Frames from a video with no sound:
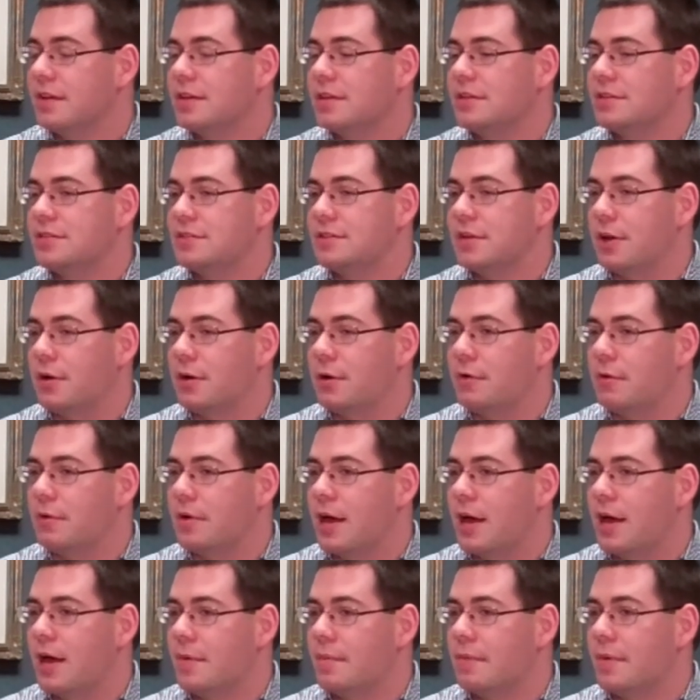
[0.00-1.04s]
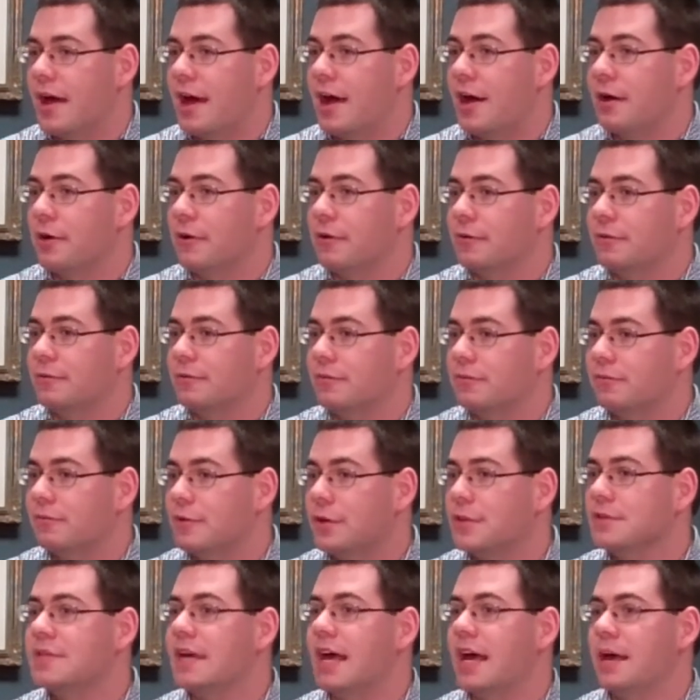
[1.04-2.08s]
So our
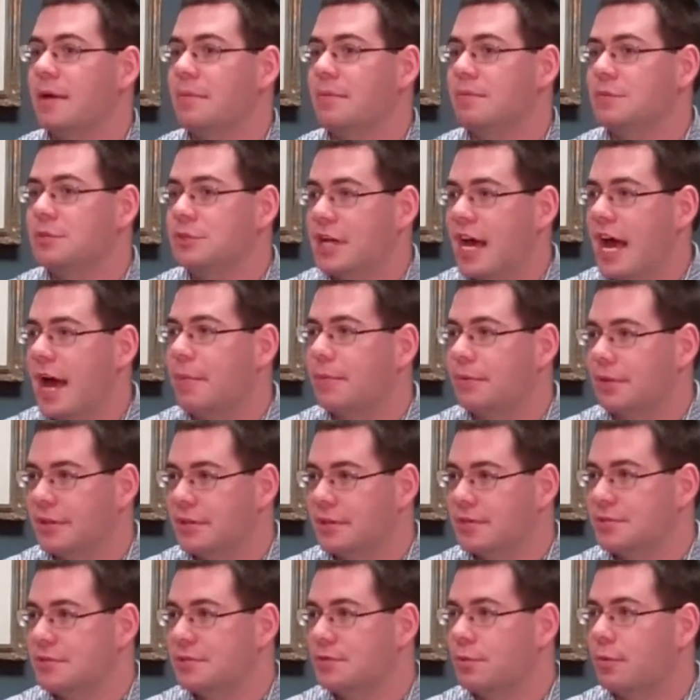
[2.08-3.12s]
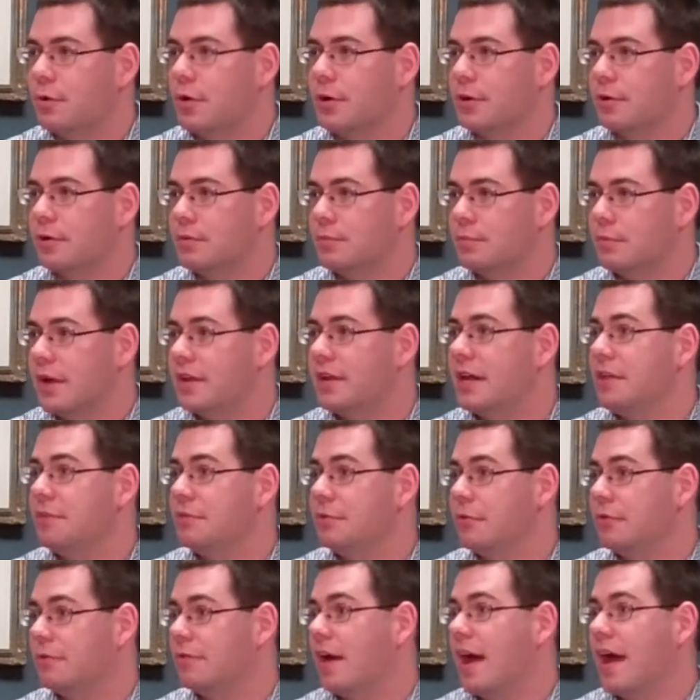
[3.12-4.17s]
full-time chaplains work Monday
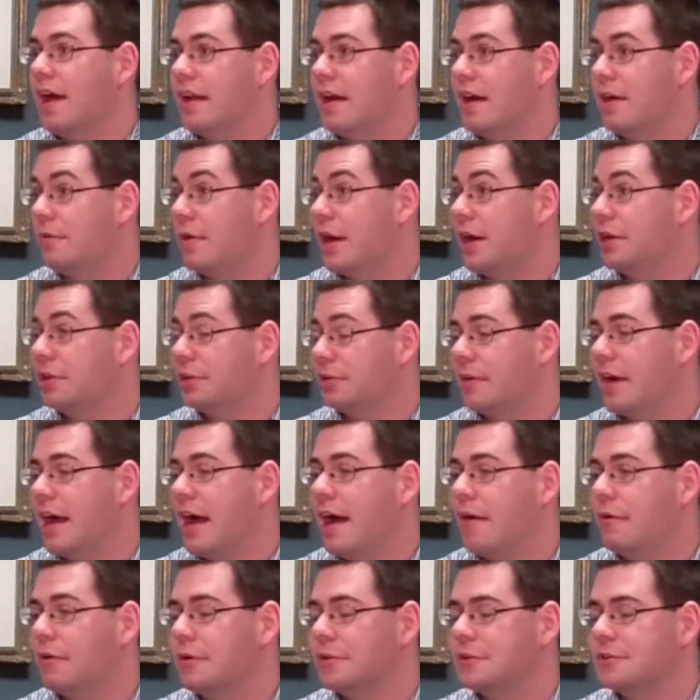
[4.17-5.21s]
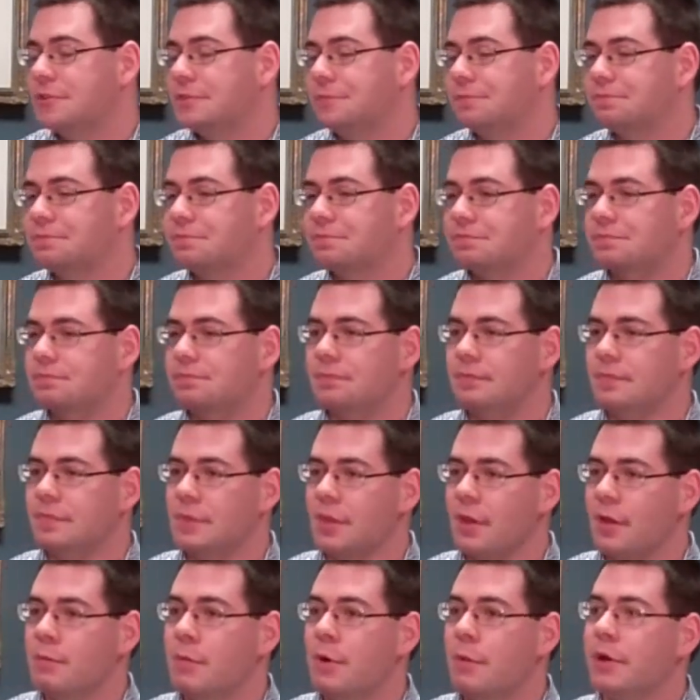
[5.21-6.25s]
through Friday regular hours,
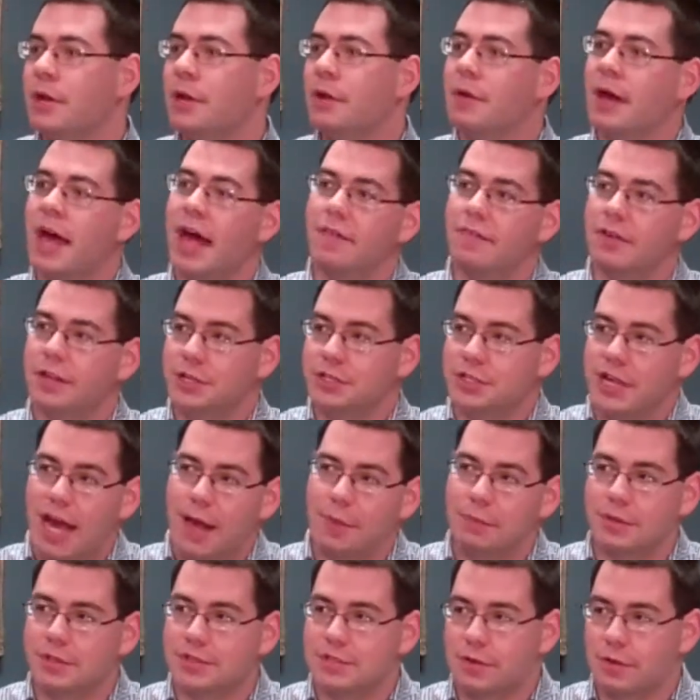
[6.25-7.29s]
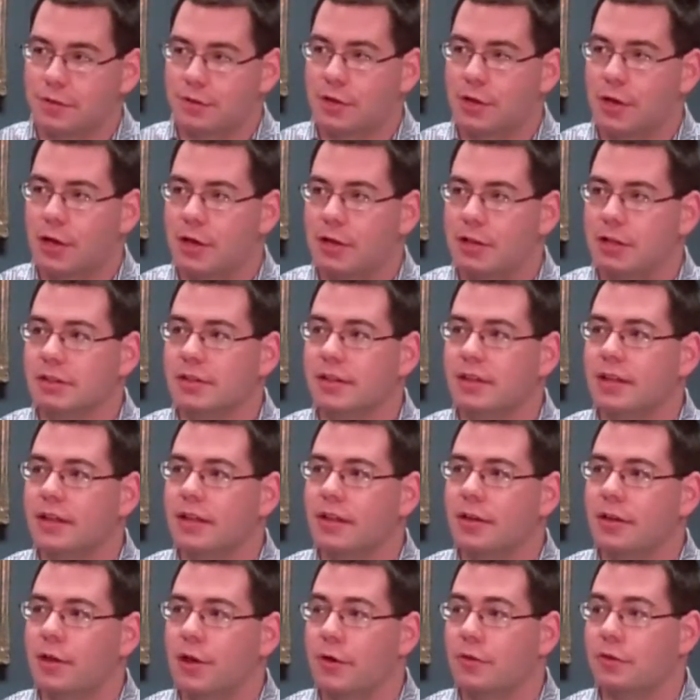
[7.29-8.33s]
but we don't have any chaplains on call
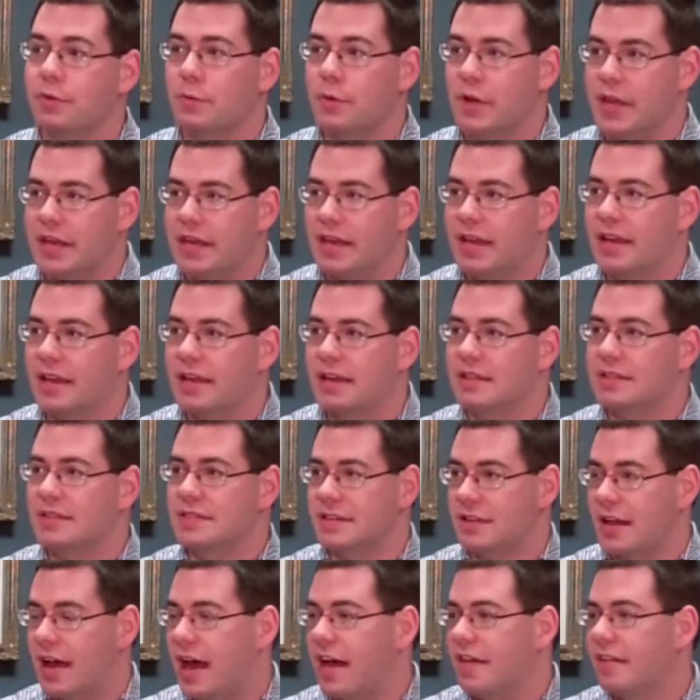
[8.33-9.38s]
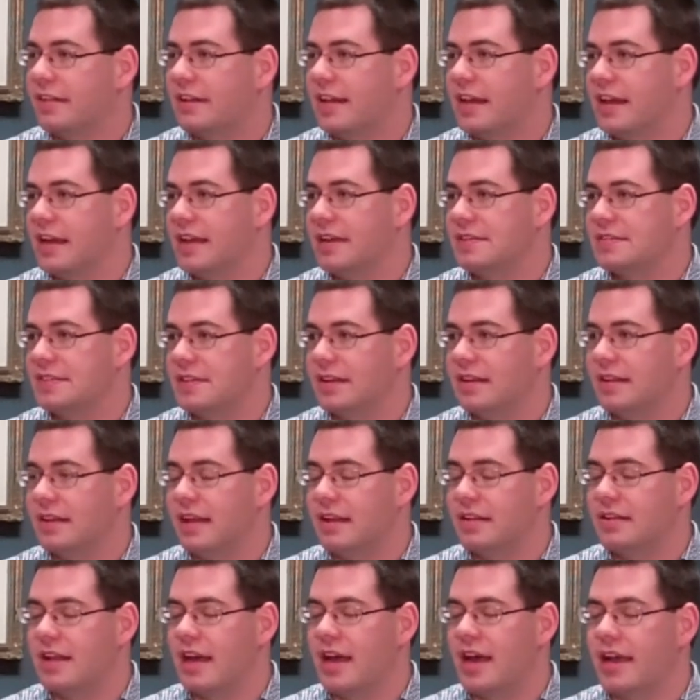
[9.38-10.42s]
on the weekends and holidays and
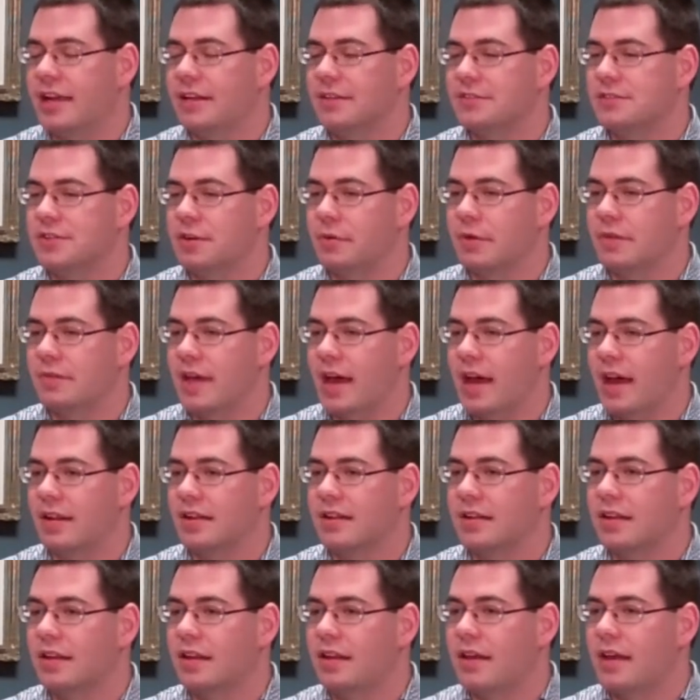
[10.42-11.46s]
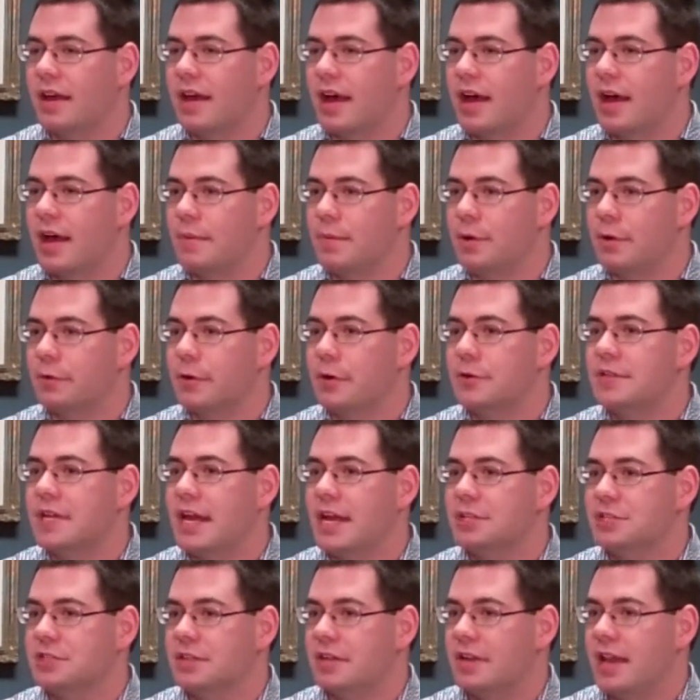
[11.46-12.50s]
nights. So we've got a
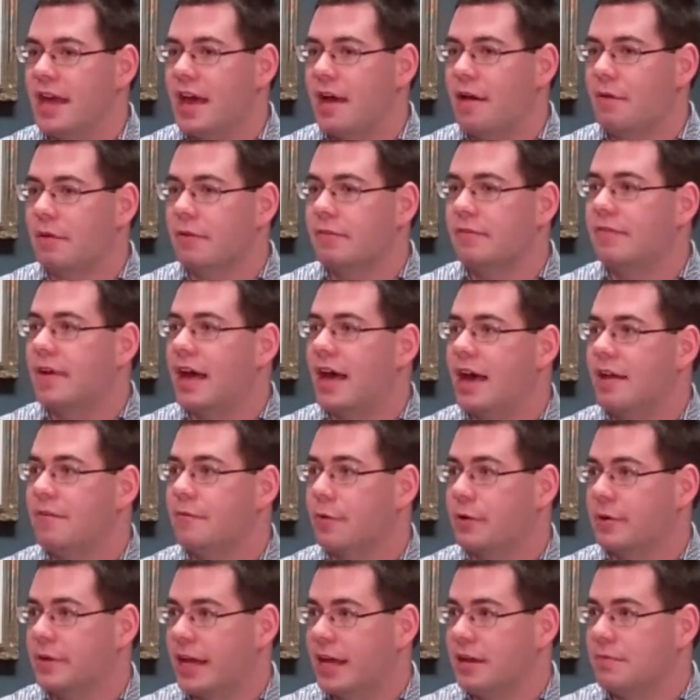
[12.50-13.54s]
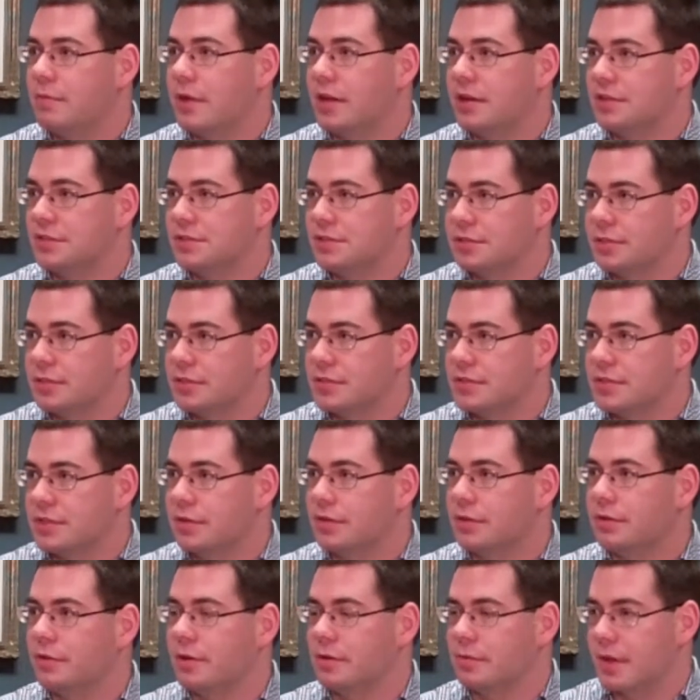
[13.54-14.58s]
rotation now of 5 ordained ministers,
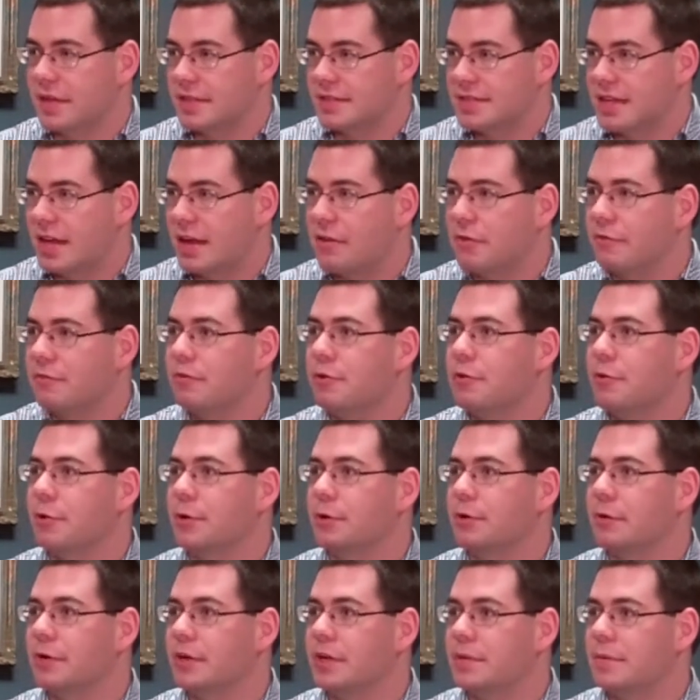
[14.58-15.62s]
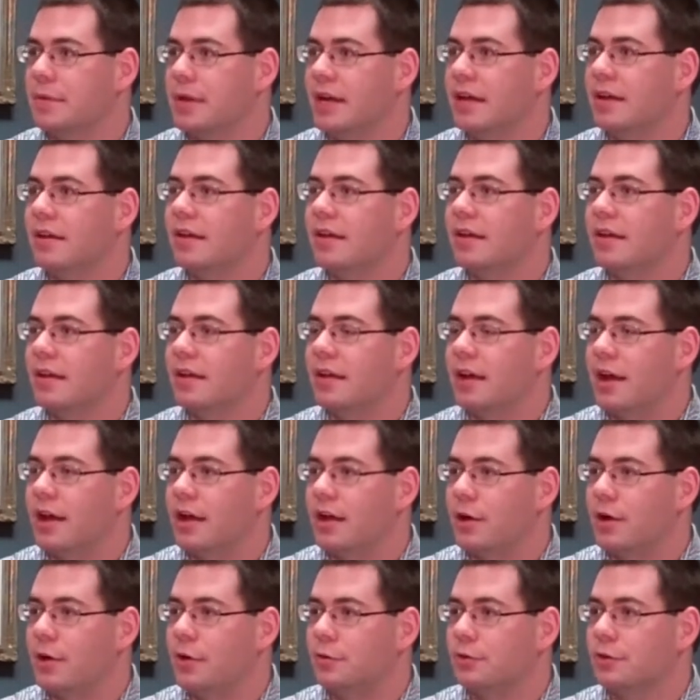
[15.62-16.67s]
including myself, who are going to be
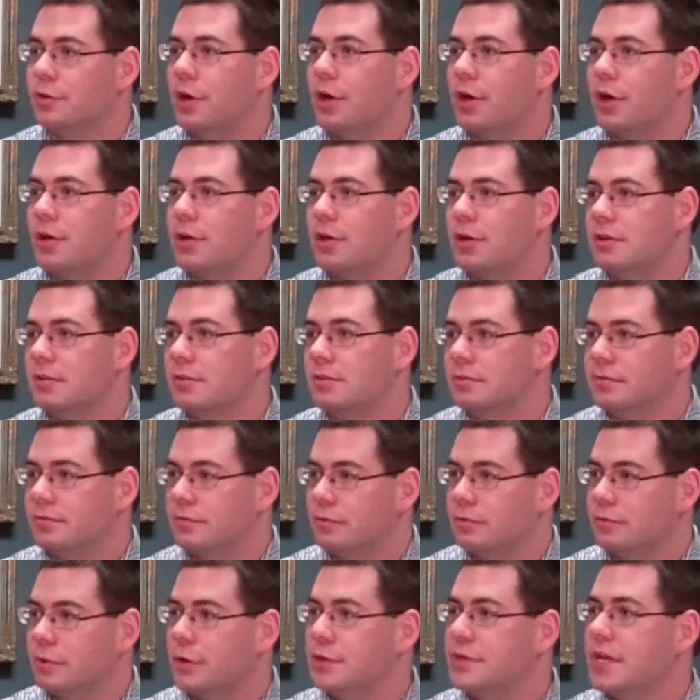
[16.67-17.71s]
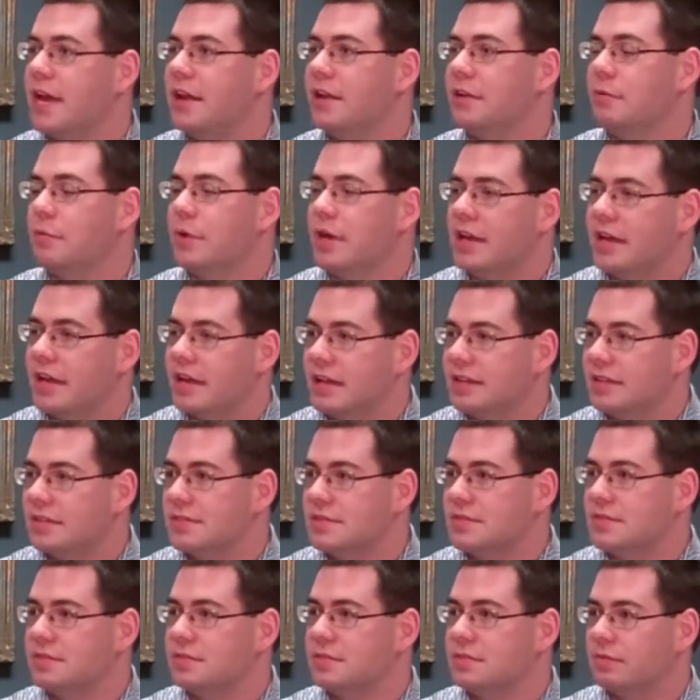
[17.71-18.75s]
on call, rotating
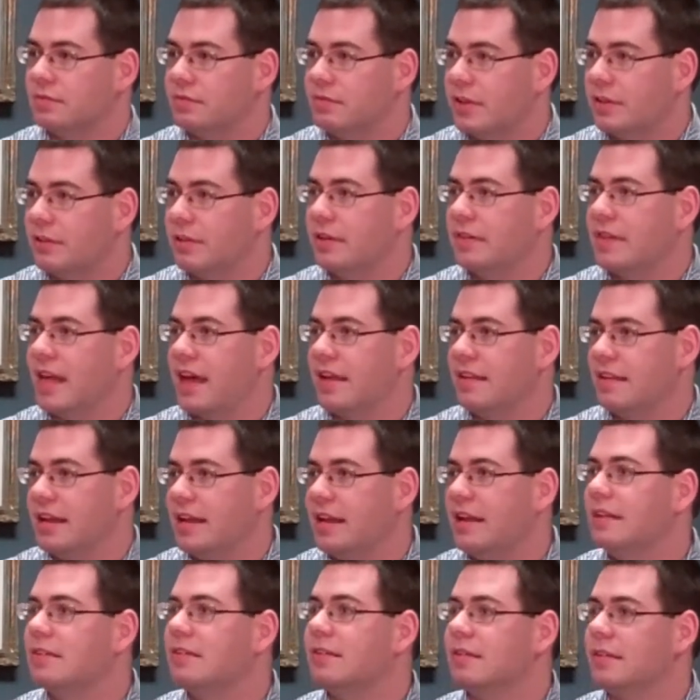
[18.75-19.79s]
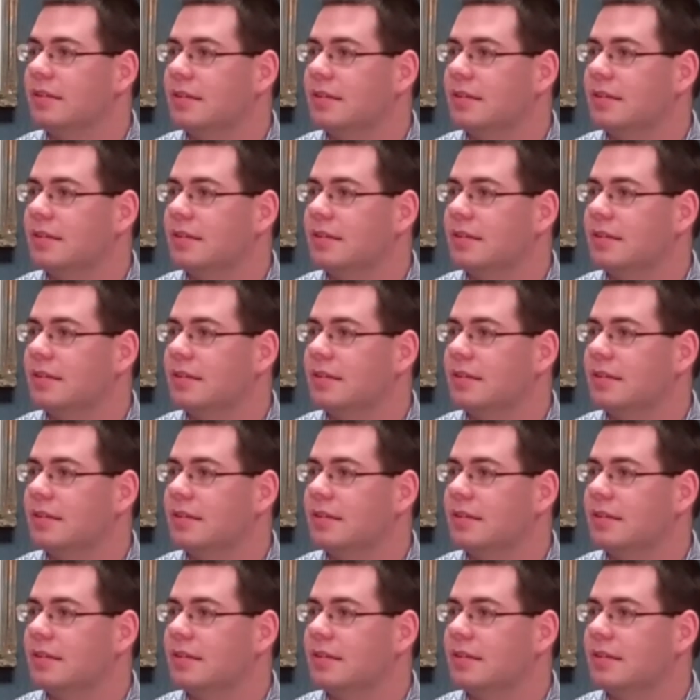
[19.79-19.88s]
weekends, filling that need